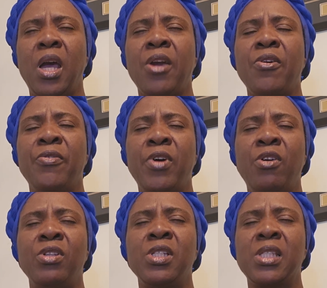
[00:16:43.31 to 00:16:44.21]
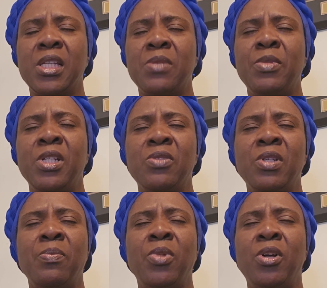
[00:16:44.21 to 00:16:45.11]
I cover all these testimonies
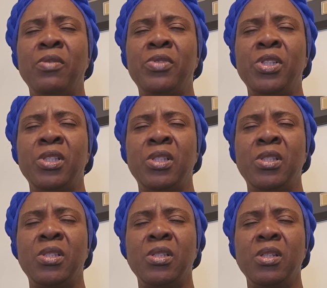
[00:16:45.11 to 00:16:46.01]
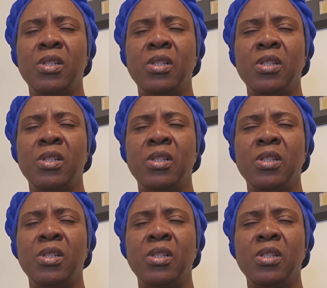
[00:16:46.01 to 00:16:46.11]
with the blood of Jesus.